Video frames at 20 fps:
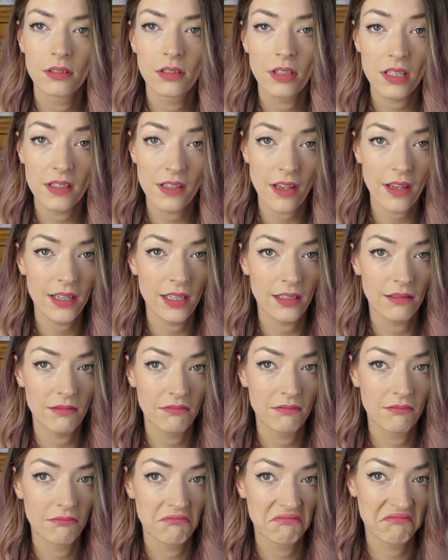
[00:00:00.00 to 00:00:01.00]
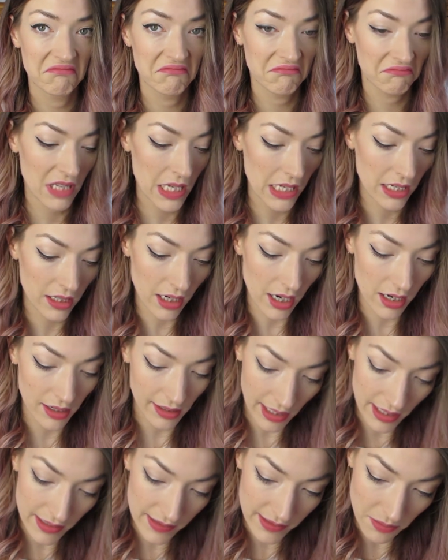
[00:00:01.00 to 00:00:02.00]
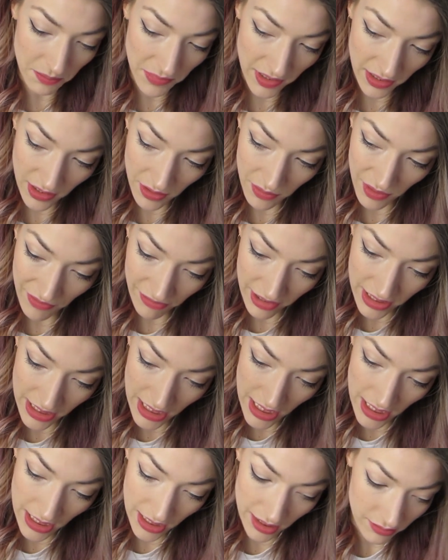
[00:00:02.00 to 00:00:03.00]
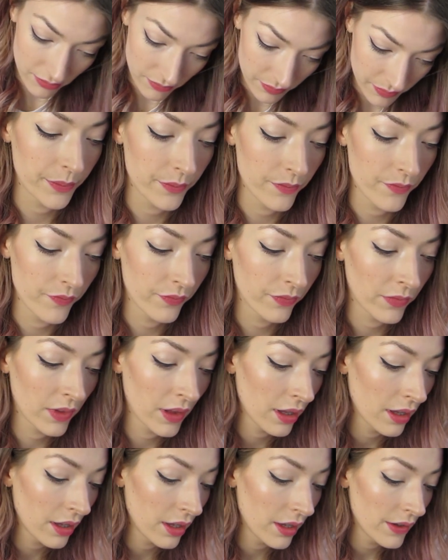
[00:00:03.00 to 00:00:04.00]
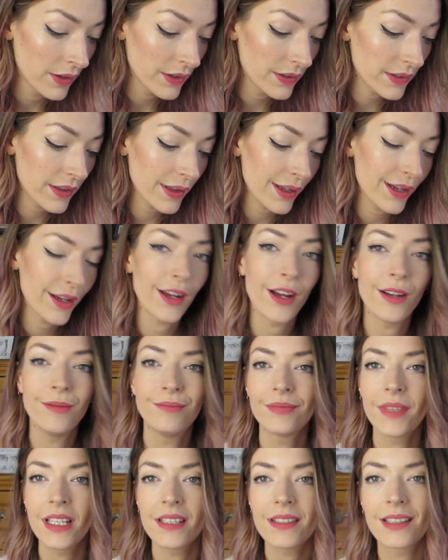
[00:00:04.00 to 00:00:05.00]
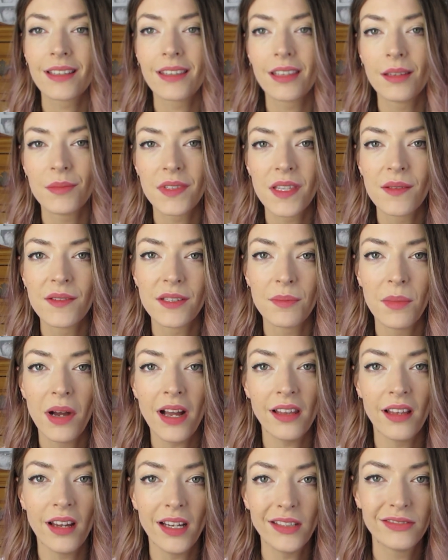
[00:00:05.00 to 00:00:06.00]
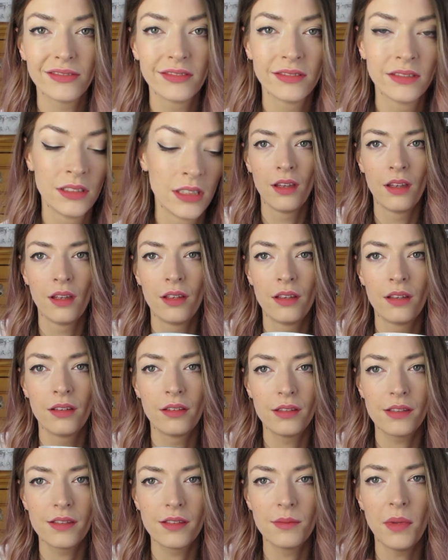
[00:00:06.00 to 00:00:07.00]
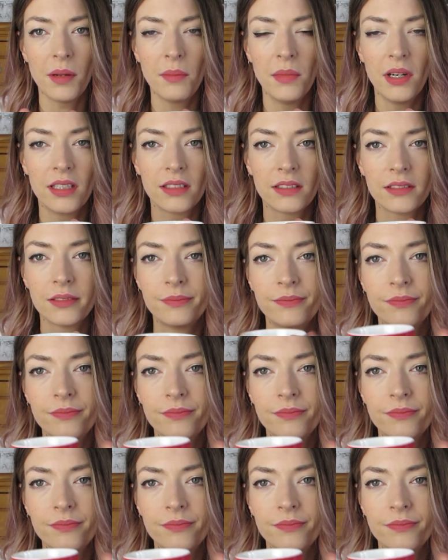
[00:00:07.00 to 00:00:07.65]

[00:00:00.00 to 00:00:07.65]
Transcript: Because I didn't. There you go, you learn something new every day. So there you go, that's a glimpse into my life. This is my mug.